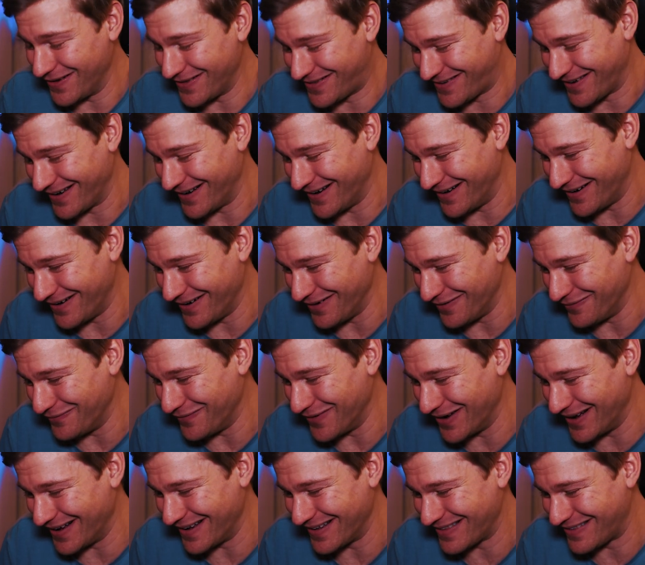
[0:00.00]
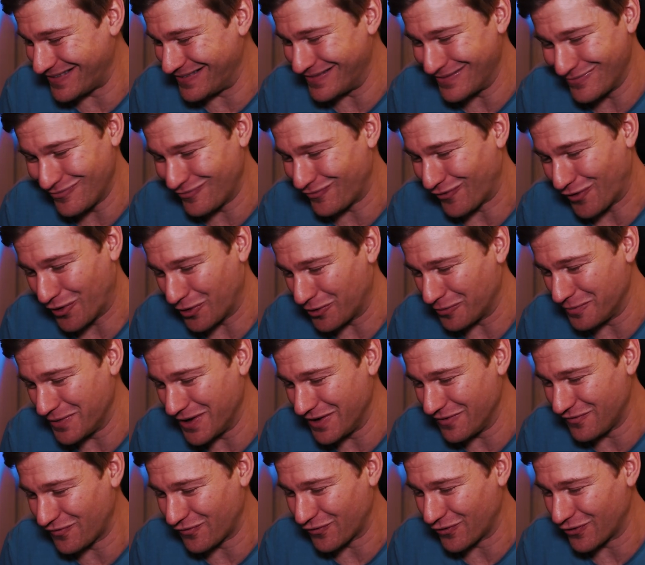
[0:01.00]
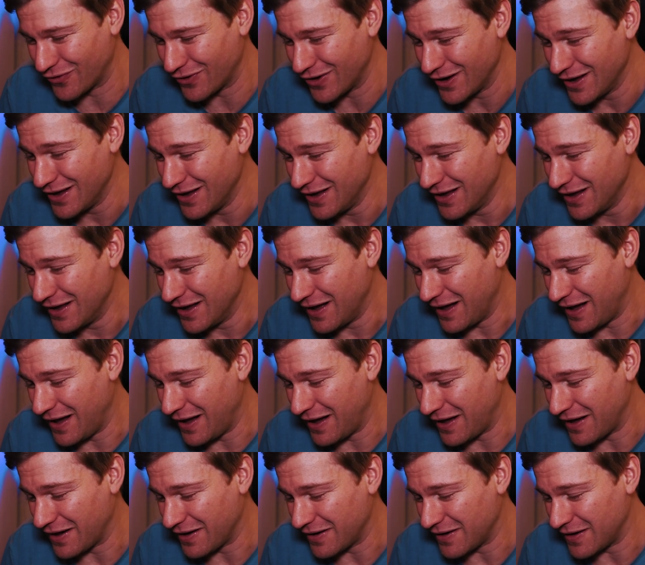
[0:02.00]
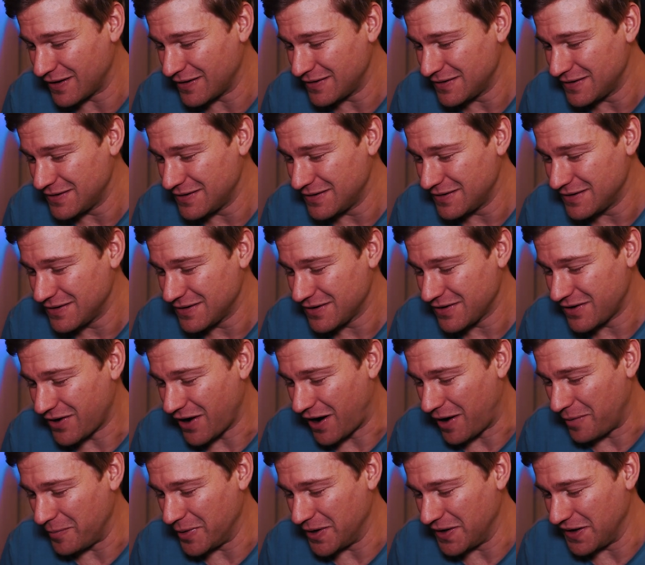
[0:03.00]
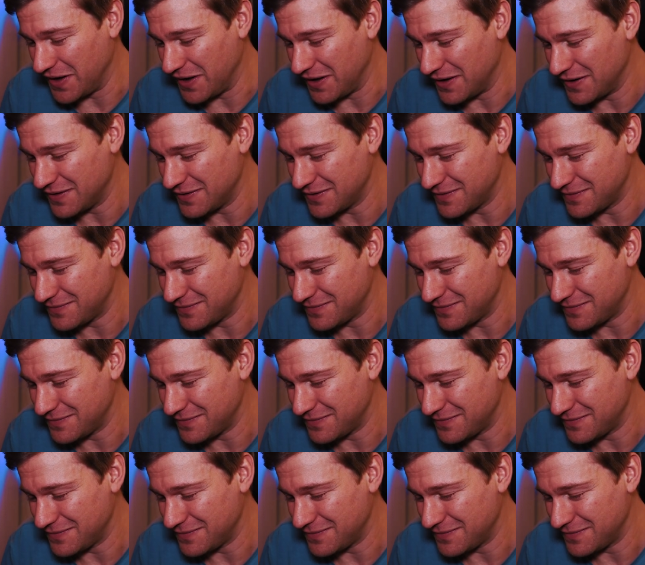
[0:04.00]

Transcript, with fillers: But, uh, but follow me for uh, comedy.